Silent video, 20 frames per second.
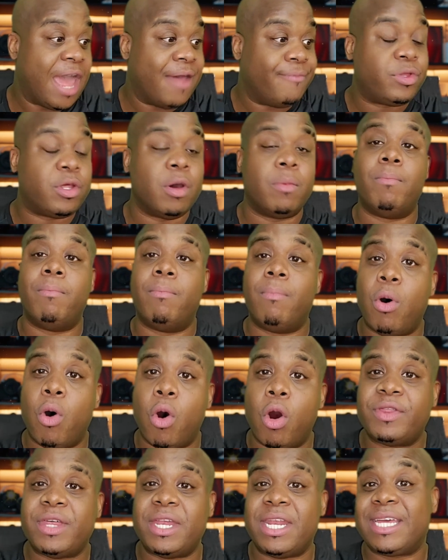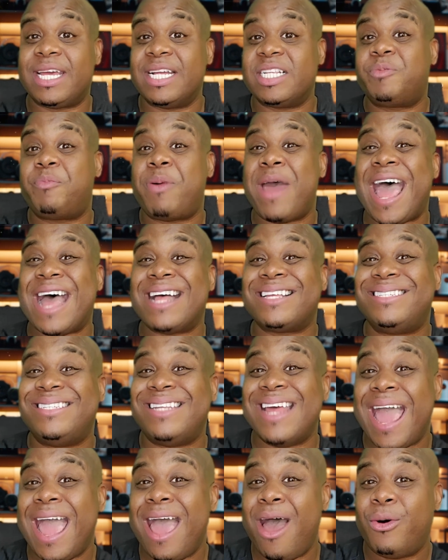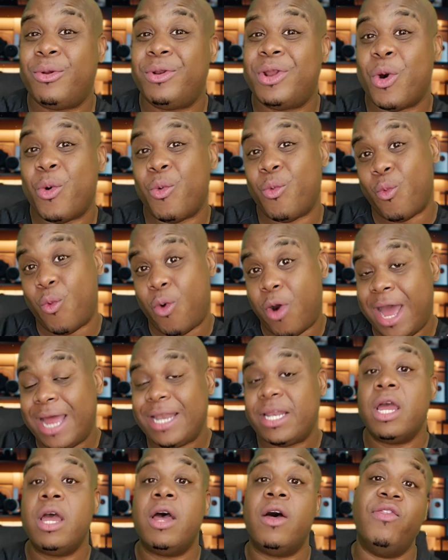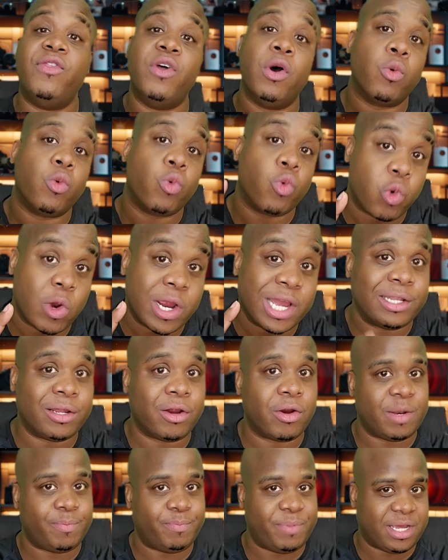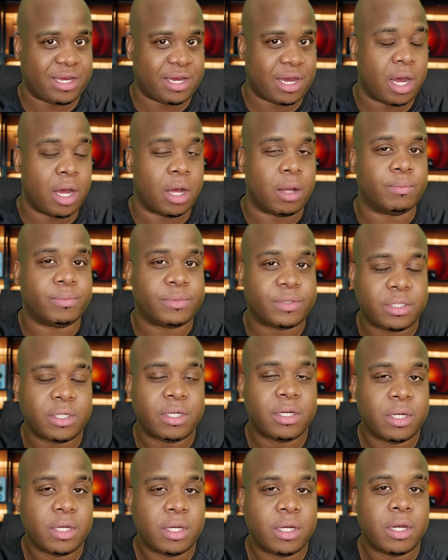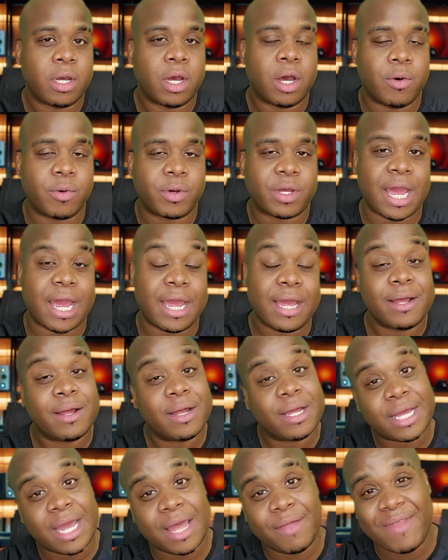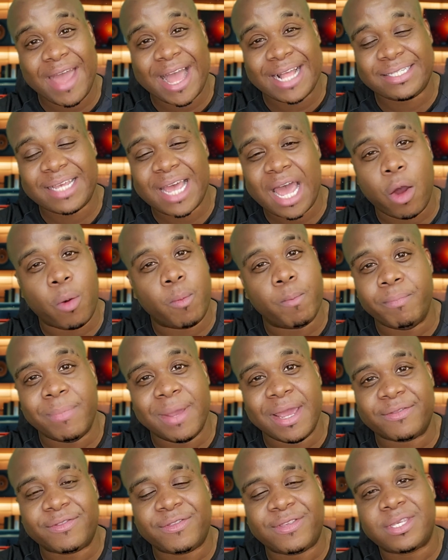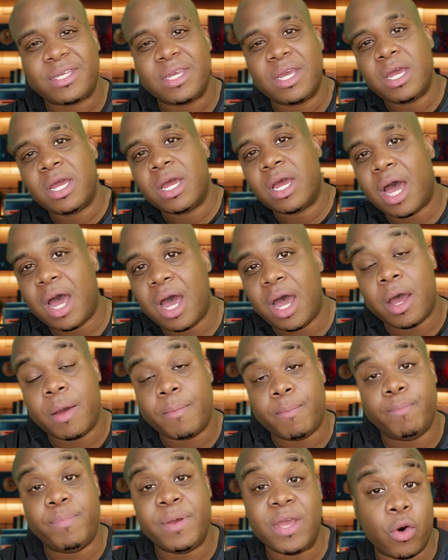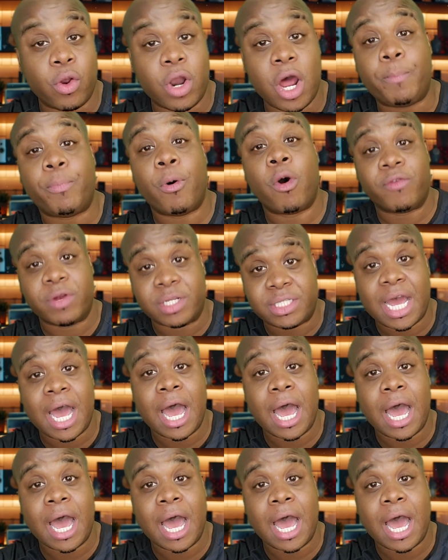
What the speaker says: And the more that it gets passed down, what? The realer it becomes. Okay? And that's how myths build up over